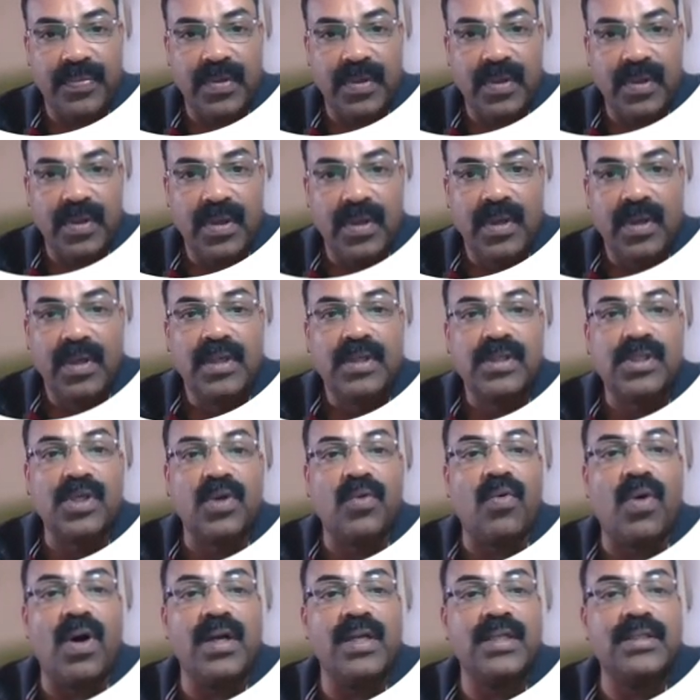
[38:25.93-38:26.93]
So
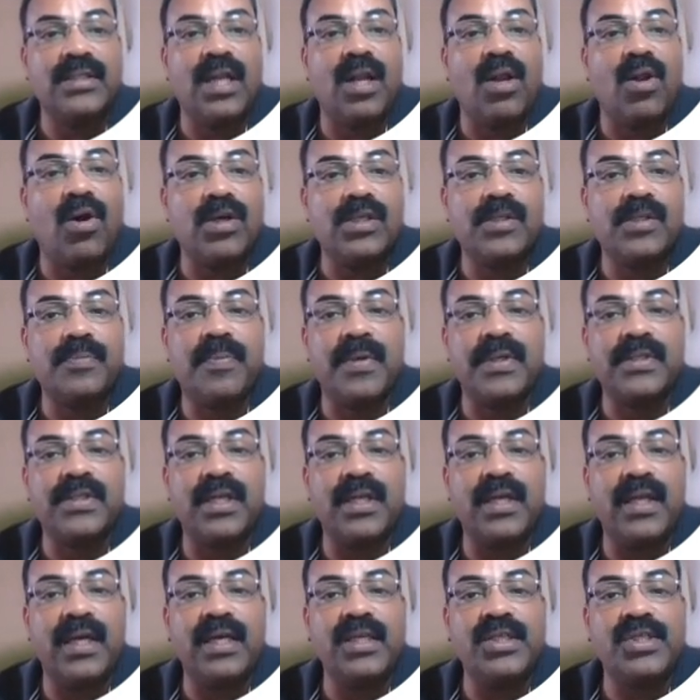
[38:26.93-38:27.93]
what is the loss
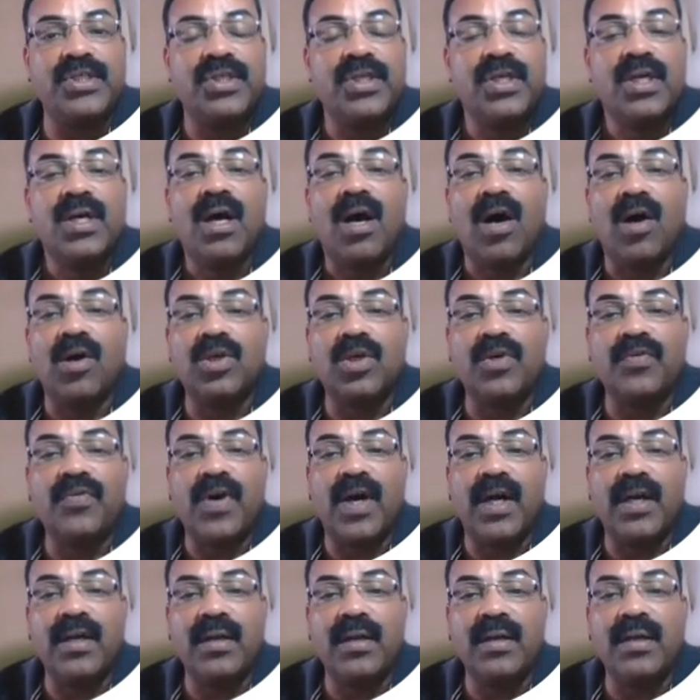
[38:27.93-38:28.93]
percentage? Out of
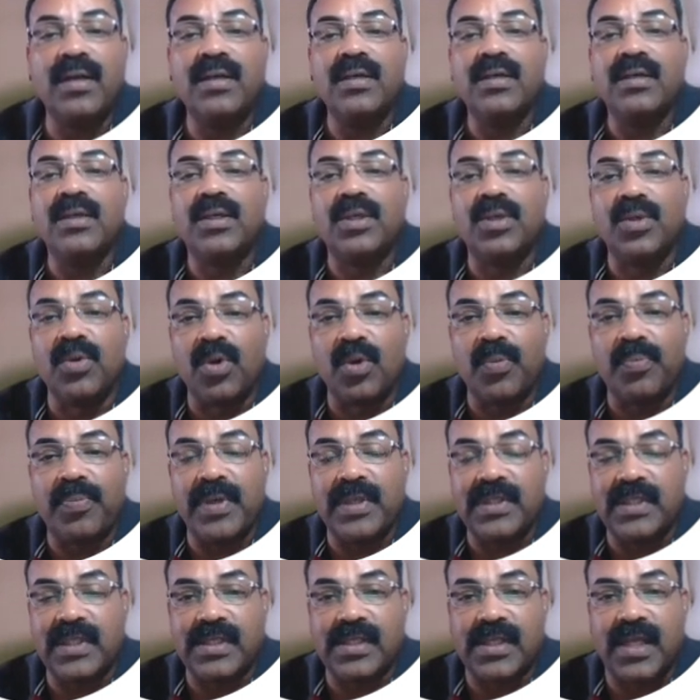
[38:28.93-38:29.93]
100, 2 rupees
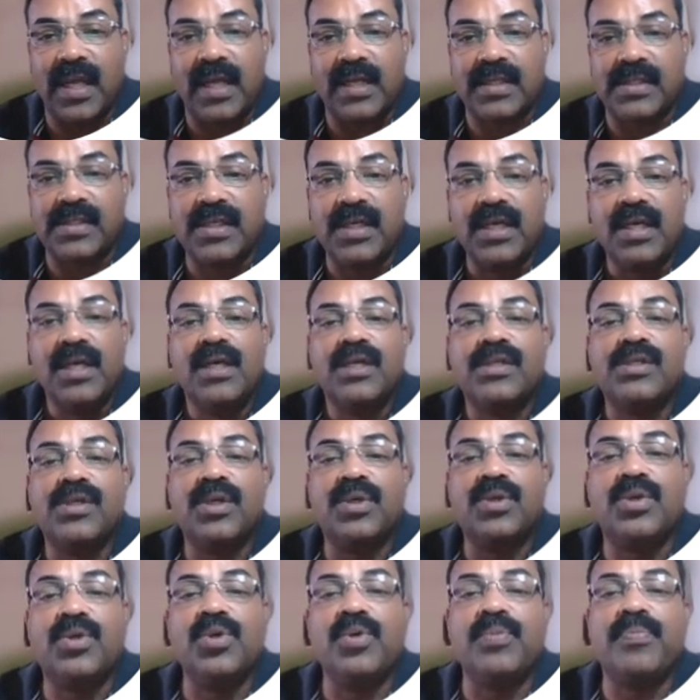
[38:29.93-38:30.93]
is less. So
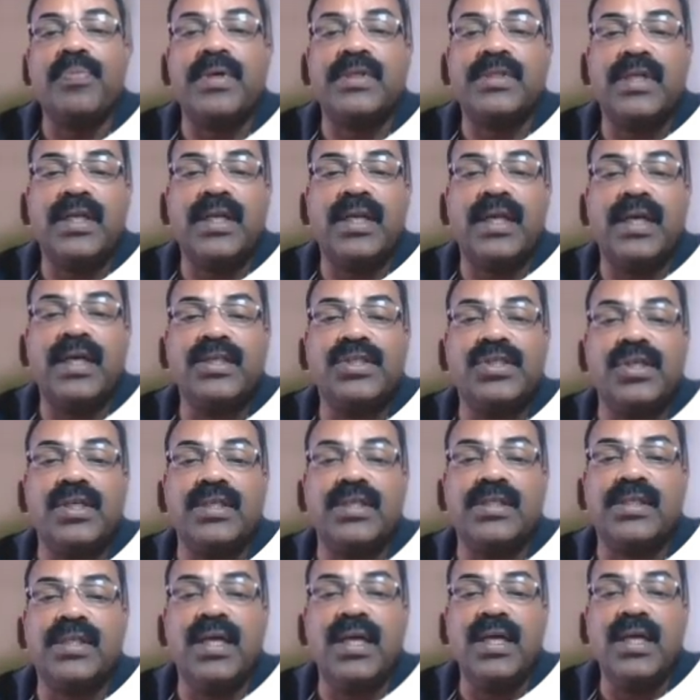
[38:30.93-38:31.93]
2% is
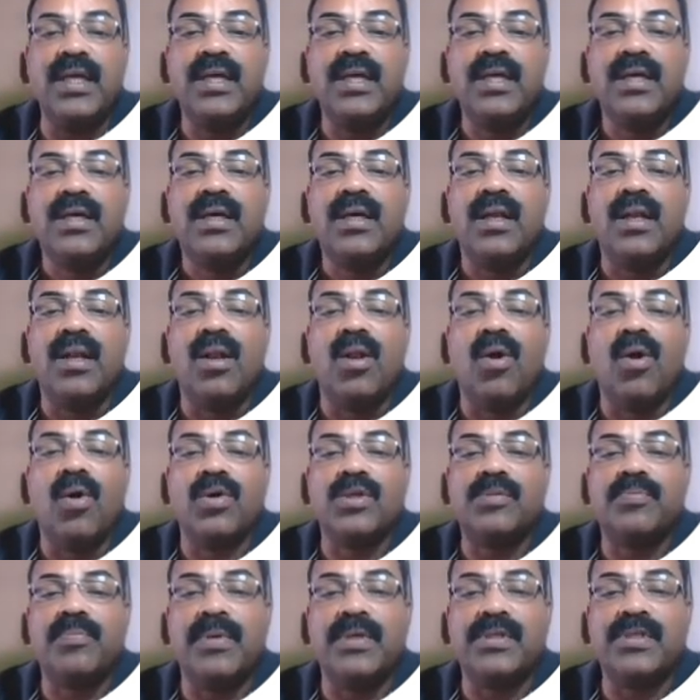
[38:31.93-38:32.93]
the loss
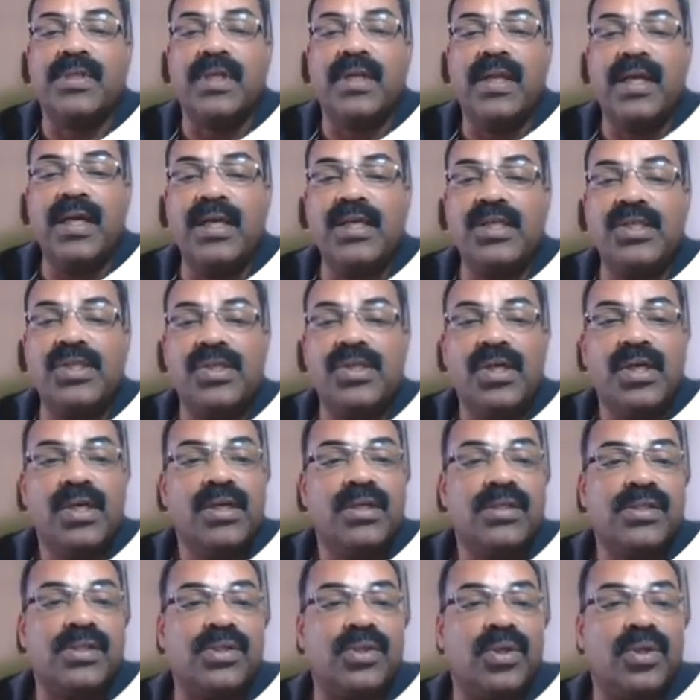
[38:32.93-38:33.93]
percentage.
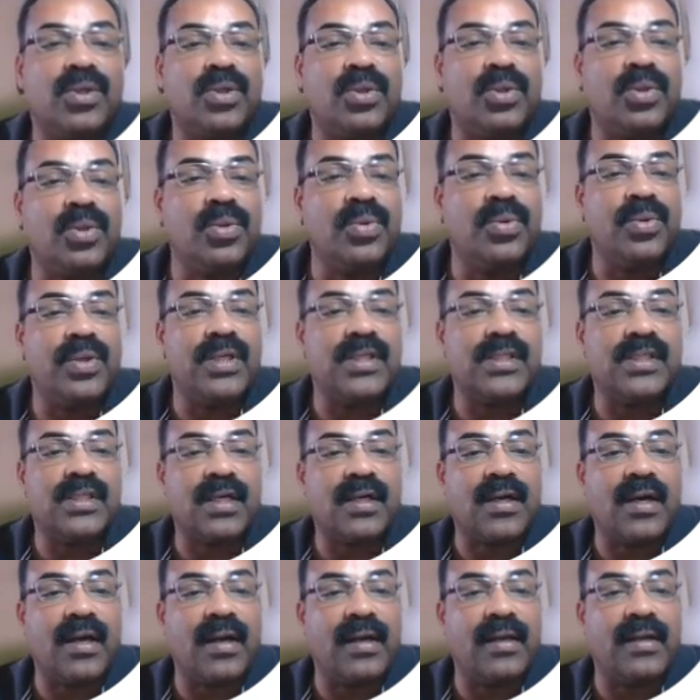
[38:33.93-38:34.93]
So 2 is the
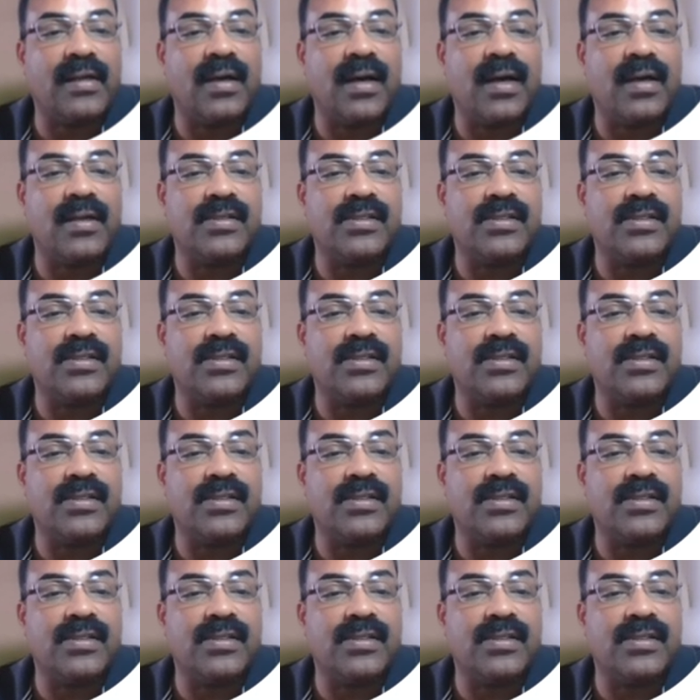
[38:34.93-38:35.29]
correct answer.